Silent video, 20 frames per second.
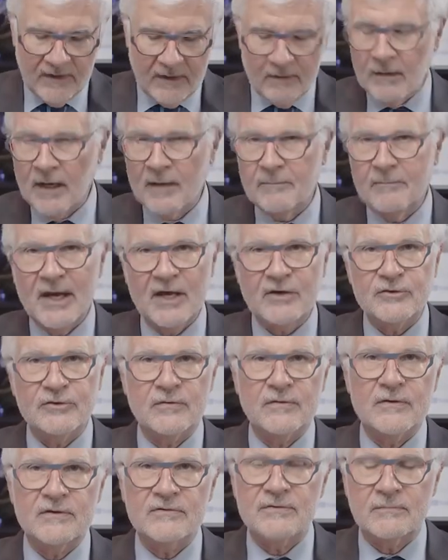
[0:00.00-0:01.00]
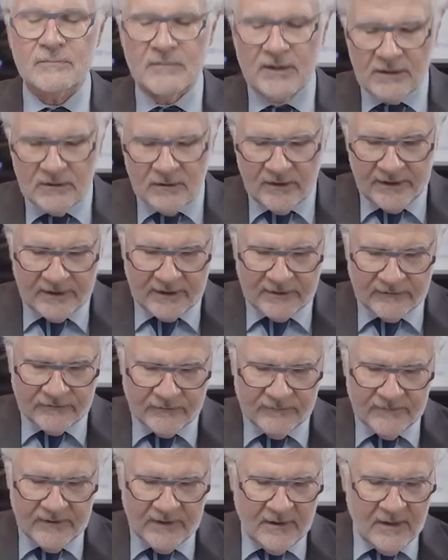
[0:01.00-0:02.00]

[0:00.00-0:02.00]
and I measure this in my clinics,